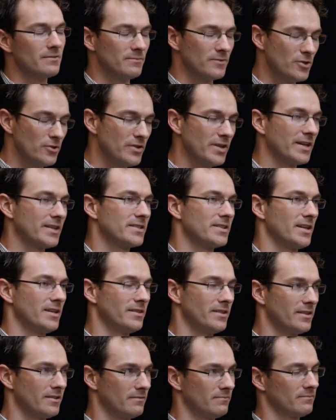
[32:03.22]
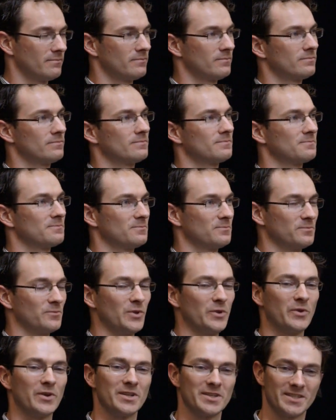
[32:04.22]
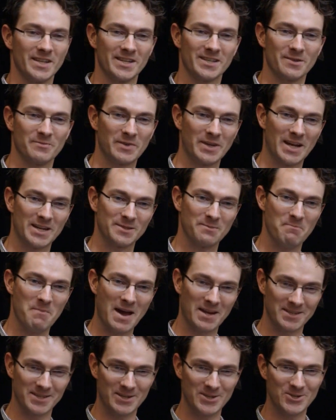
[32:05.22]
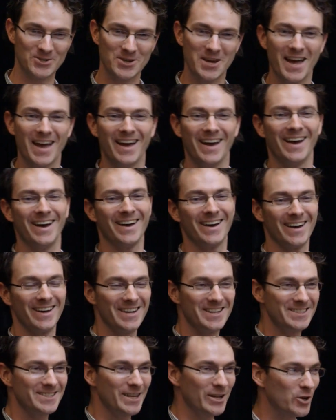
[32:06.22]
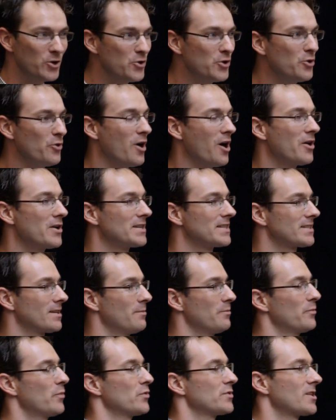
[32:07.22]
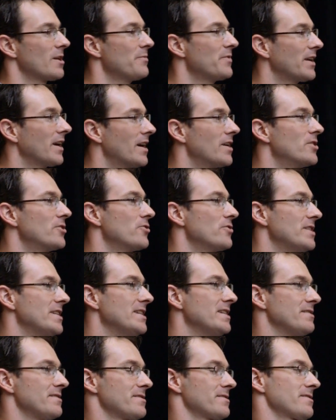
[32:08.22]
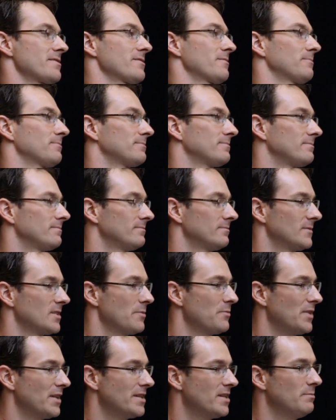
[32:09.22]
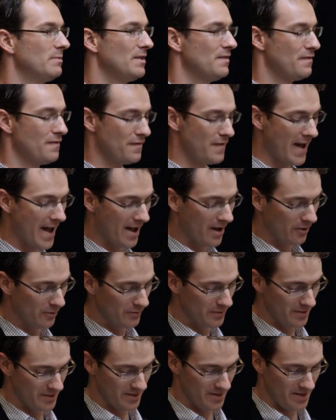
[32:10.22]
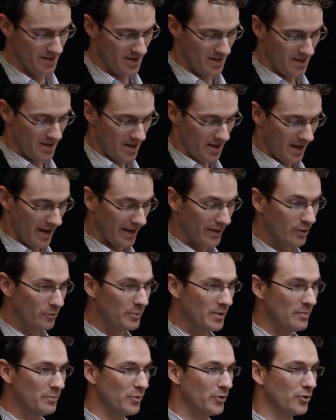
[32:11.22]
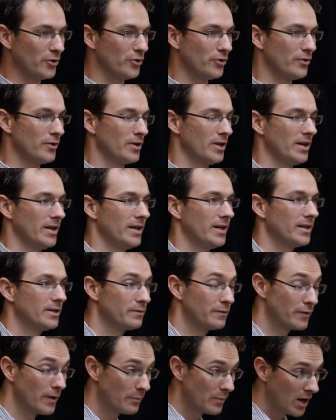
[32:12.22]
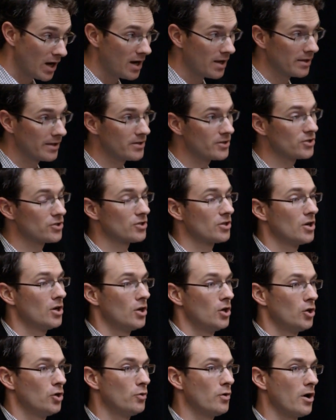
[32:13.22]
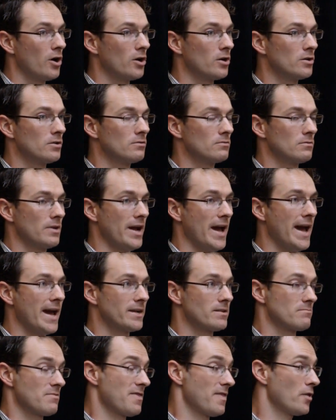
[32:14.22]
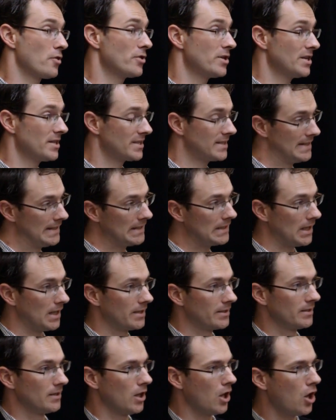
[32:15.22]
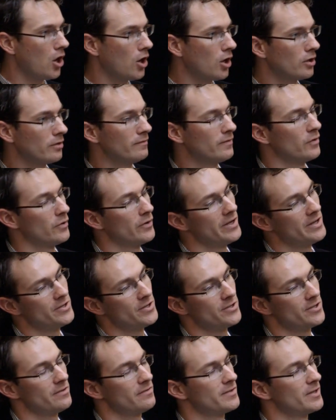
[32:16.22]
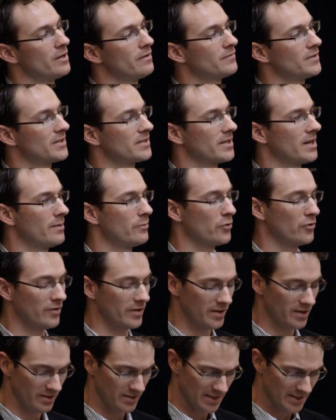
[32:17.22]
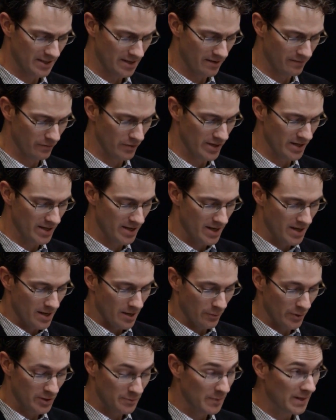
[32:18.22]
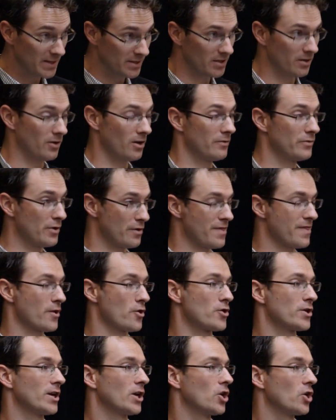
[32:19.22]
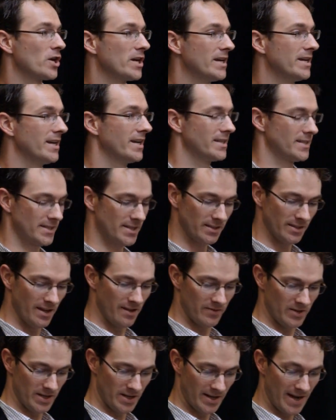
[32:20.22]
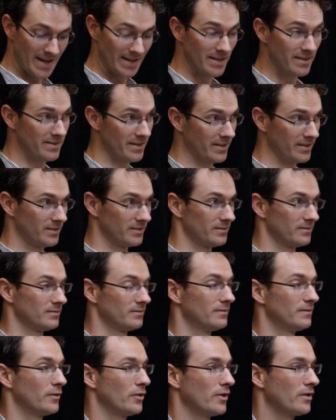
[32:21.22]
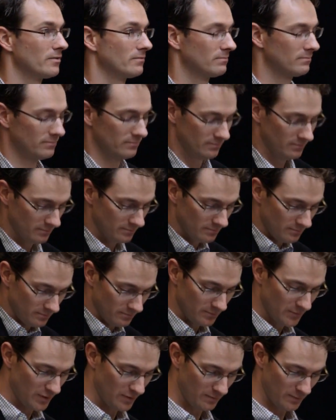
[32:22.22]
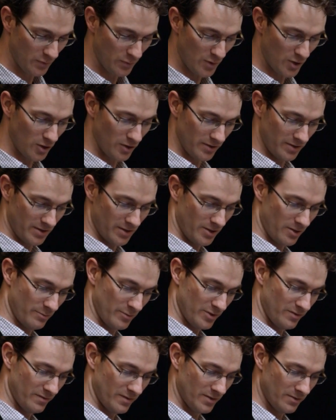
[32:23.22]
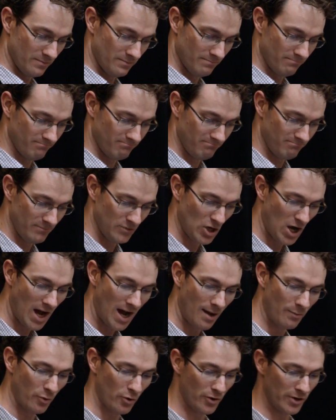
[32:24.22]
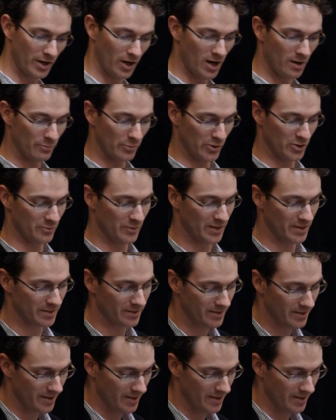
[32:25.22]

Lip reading: to the extent that we want to say something has a message, is that who you are is something underneath, something to be found. I know people from college who are at 30 still on long voyages of self-discovery, which means they're on their 3rd degree and still haven't done anything for the world in terms of a job or an accomplishment,